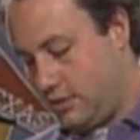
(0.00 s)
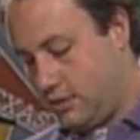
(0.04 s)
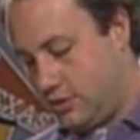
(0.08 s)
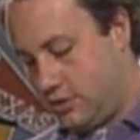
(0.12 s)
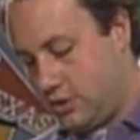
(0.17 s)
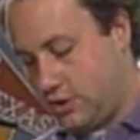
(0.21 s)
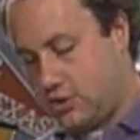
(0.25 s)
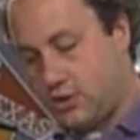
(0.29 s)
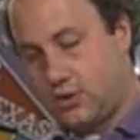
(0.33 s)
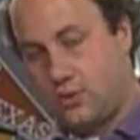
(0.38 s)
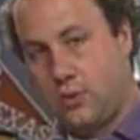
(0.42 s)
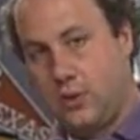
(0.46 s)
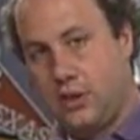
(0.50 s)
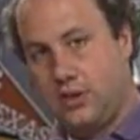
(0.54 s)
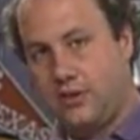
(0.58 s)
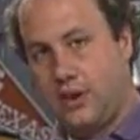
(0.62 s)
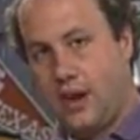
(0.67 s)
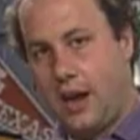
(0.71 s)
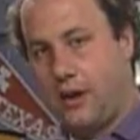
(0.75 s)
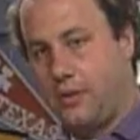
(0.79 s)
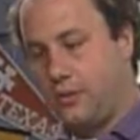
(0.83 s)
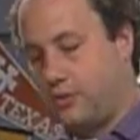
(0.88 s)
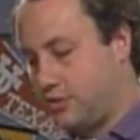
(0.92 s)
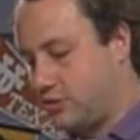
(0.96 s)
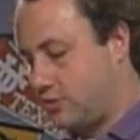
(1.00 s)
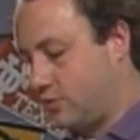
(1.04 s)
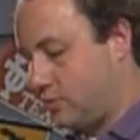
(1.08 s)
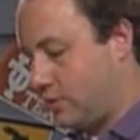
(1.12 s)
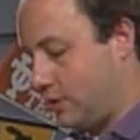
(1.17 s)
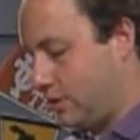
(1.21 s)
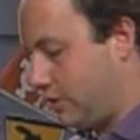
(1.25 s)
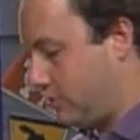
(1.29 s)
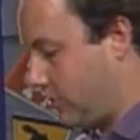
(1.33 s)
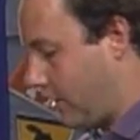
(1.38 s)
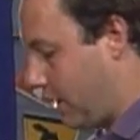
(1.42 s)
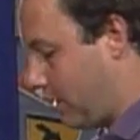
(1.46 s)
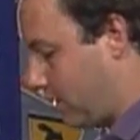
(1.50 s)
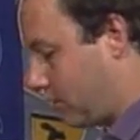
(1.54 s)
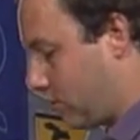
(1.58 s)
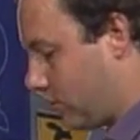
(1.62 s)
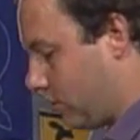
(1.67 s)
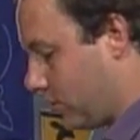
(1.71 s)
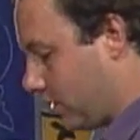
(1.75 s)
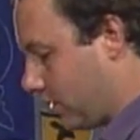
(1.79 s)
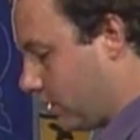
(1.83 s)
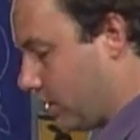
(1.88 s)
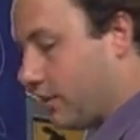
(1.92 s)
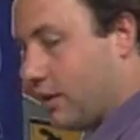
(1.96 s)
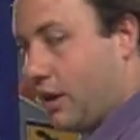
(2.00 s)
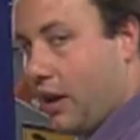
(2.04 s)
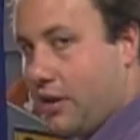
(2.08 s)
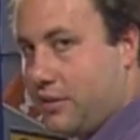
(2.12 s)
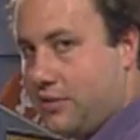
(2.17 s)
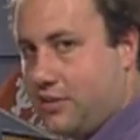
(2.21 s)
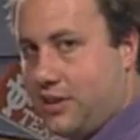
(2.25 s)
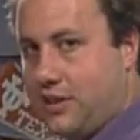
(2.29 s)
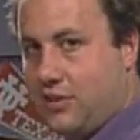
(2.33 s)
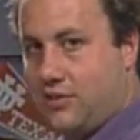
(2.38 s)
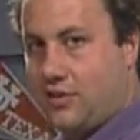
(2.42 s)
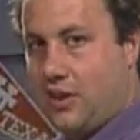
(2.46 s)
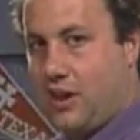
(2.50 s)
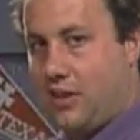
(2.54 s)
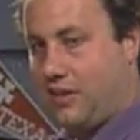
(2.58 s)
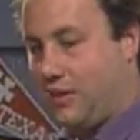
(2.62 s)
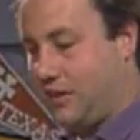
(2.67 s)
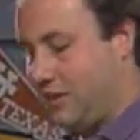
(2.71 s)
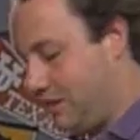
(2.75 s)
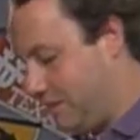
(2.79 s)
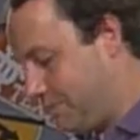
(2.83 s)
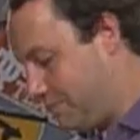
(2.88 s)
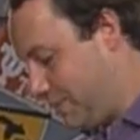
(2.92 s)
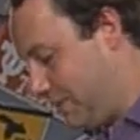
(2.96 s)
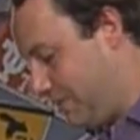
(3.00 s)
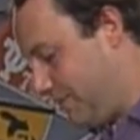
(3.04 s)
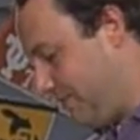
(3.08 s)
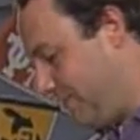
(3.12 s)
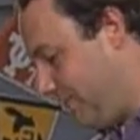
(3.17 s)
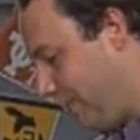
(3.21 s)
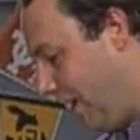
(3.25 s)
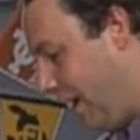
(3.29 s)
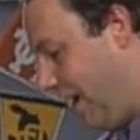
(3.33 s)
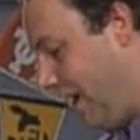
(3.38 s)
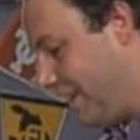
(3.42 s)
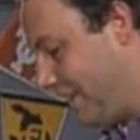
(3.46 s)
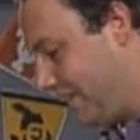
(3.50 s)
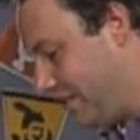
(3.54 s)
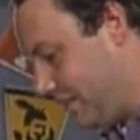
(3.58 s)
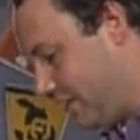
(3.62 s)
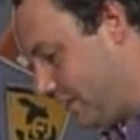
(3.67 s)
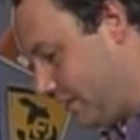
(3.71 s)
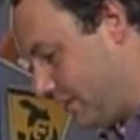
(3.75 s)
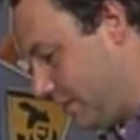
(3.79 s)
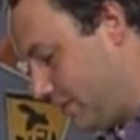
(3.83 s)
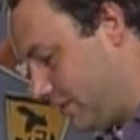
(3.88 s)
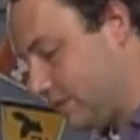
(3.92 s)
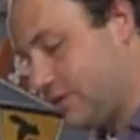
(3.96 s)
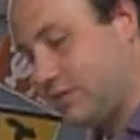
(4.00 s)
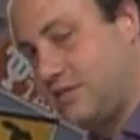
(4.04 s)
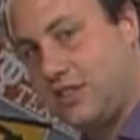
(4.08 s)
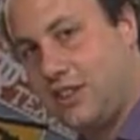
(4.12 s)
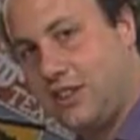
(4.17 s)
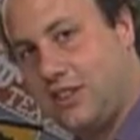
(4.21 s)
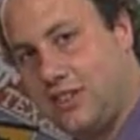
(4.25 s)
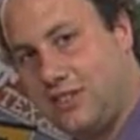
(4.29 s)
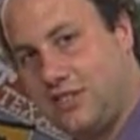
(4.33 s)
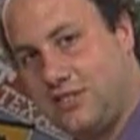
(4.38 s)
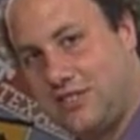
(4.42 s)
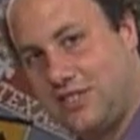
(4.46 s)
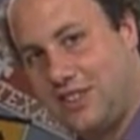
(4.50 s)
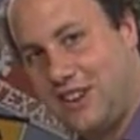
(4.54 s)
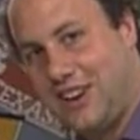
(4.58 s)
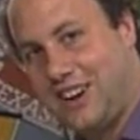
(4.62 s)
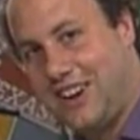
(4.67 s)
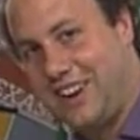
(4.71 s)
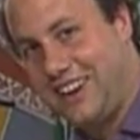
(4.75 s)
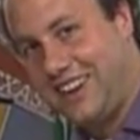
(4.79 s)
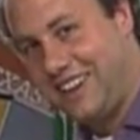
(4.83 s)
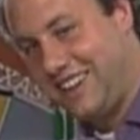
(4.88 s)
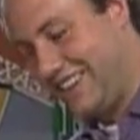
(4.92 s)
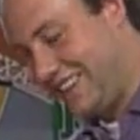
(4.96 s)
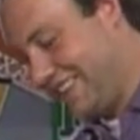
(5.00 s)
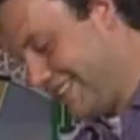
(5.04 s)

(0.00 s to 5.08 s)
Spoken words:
just squeeze out, we'll squeeze out a cool little note to each other. It'll be fun. Sorry.